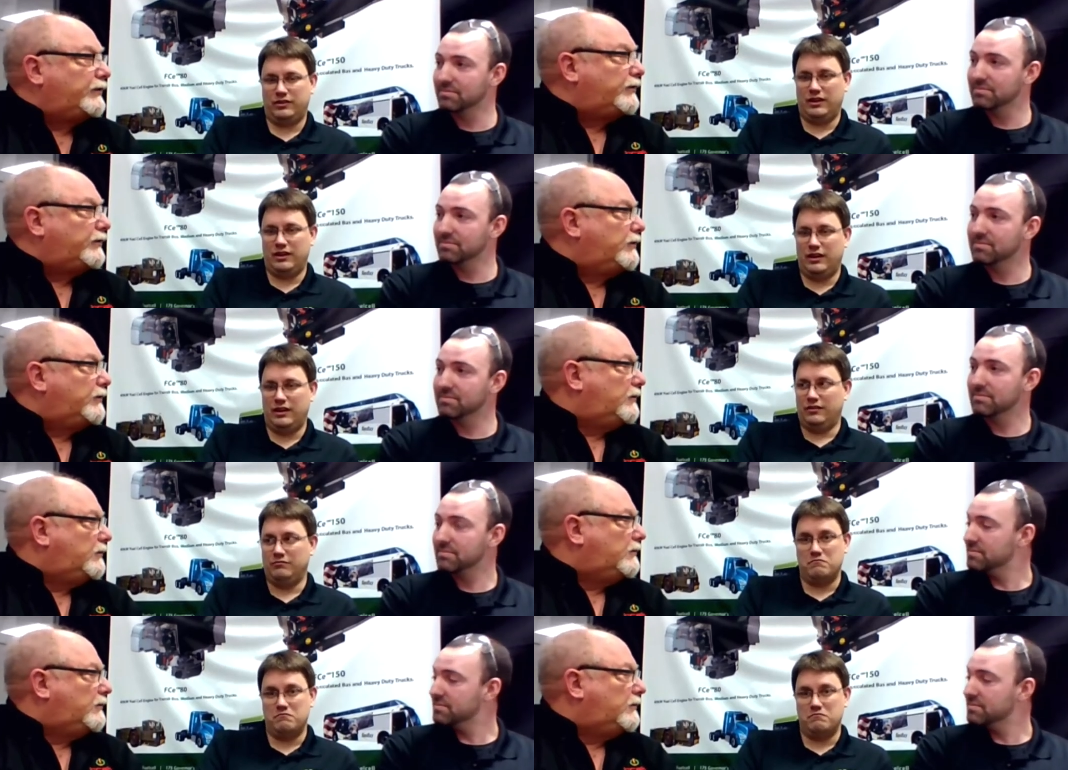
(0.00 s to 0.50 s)
Speaker 1: so,
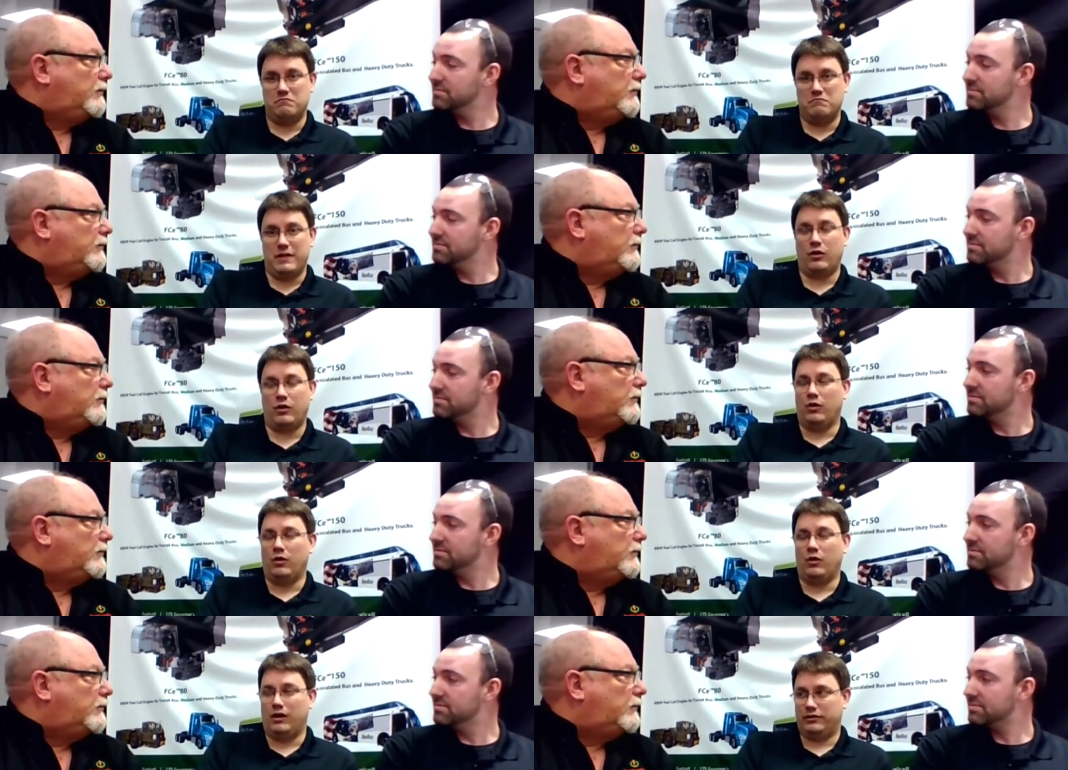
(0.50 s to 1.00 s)
need
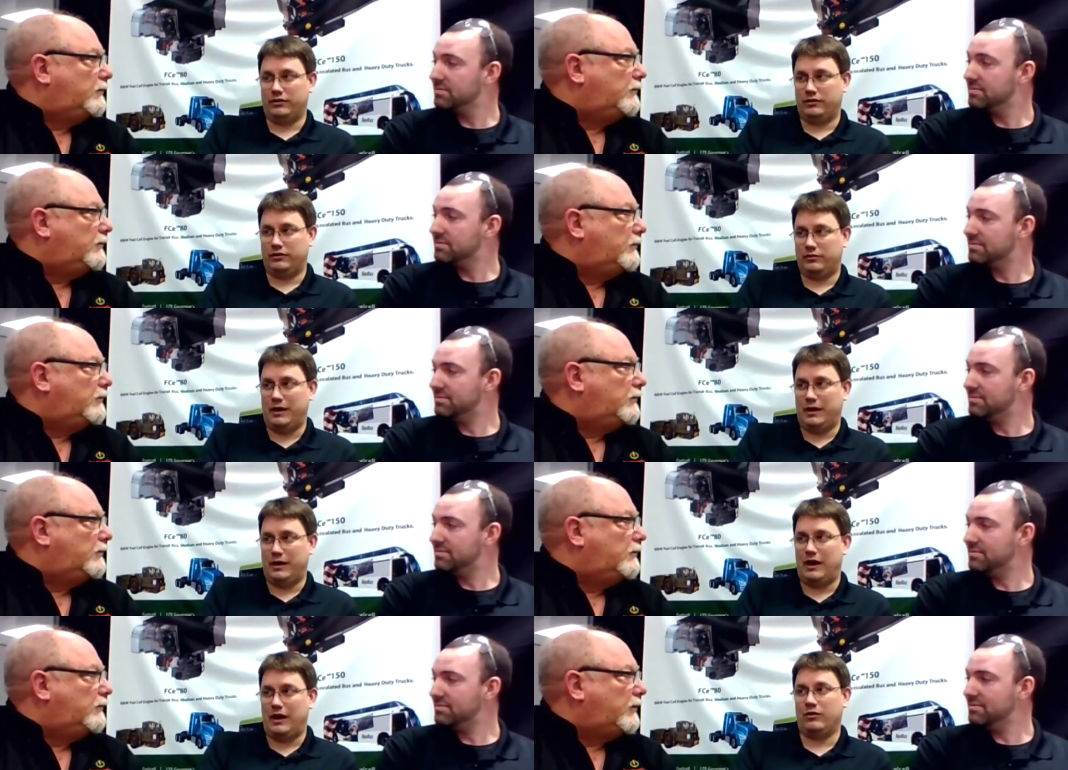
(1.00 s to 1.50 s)
megawatts
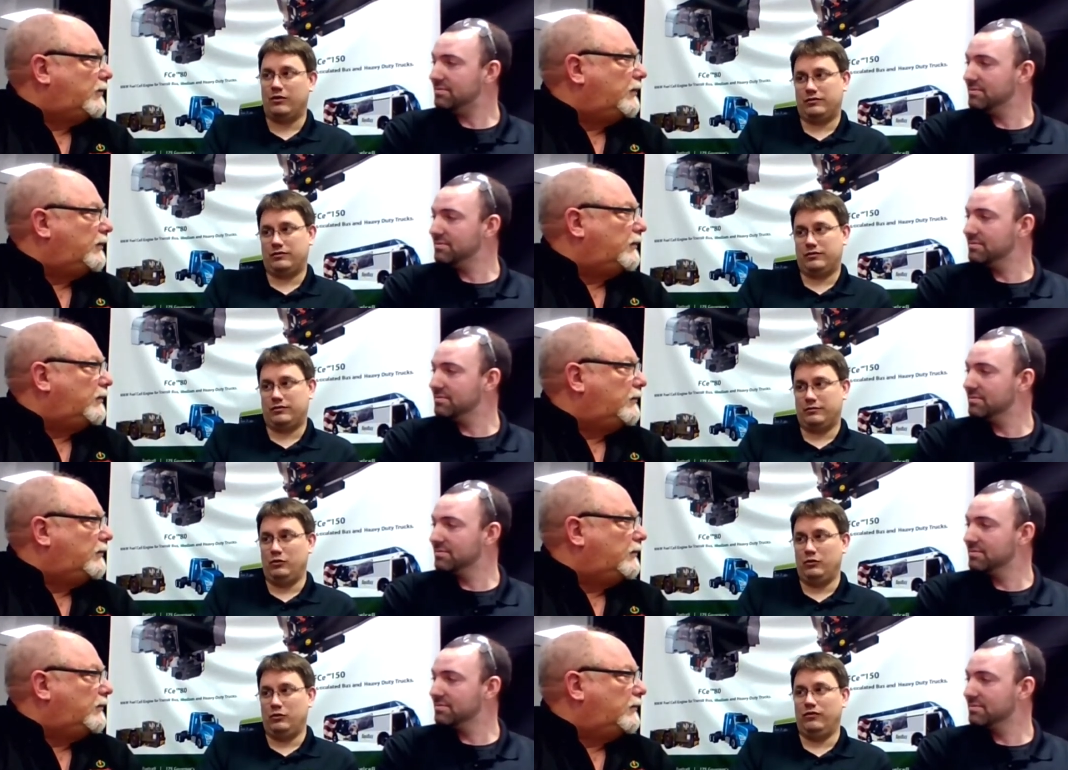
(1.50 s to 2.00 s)
of power
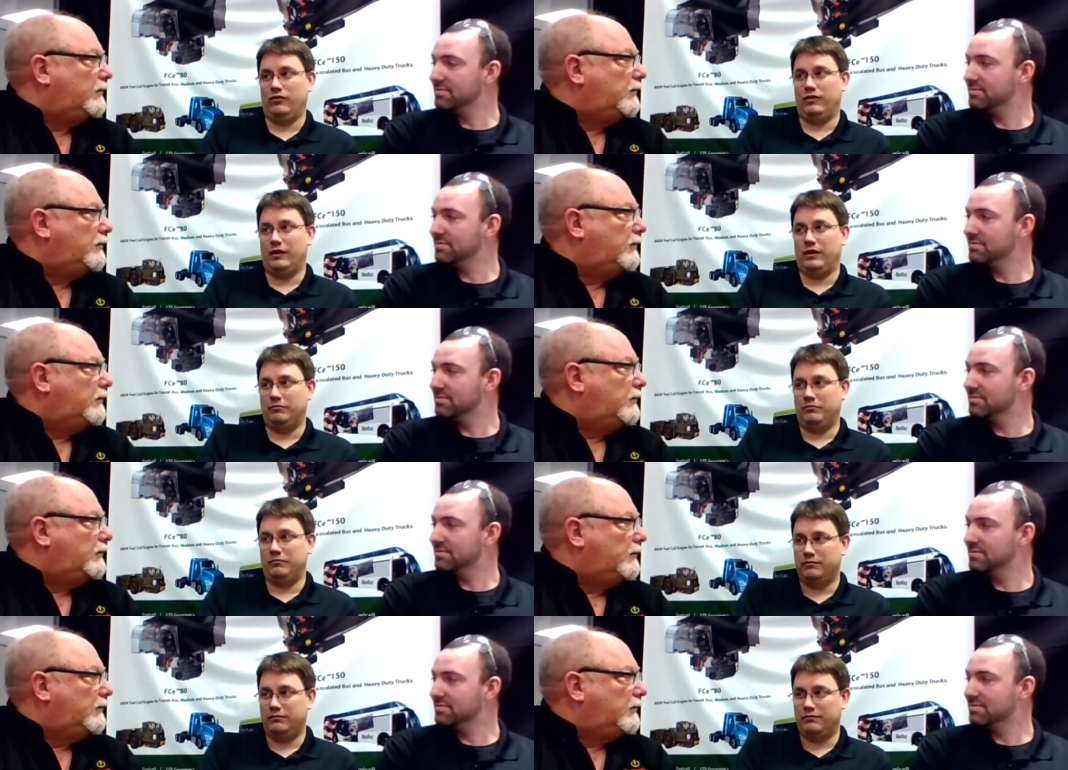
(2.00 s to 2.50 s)
to move
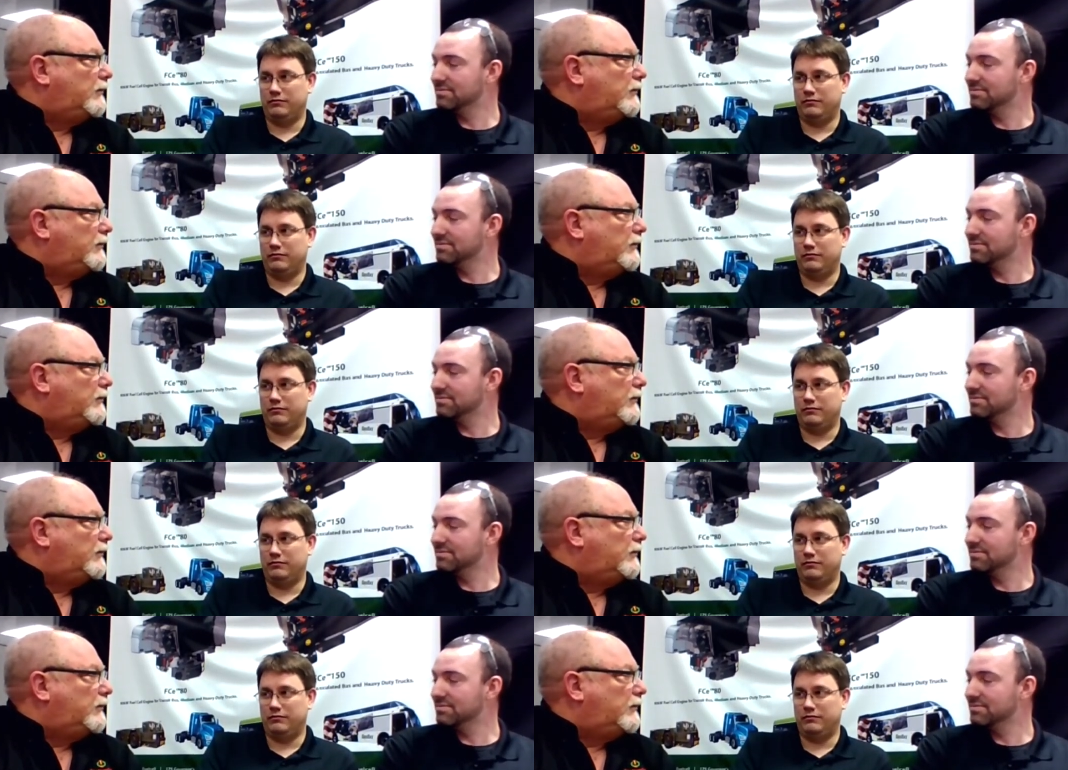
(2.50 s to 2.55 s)
them.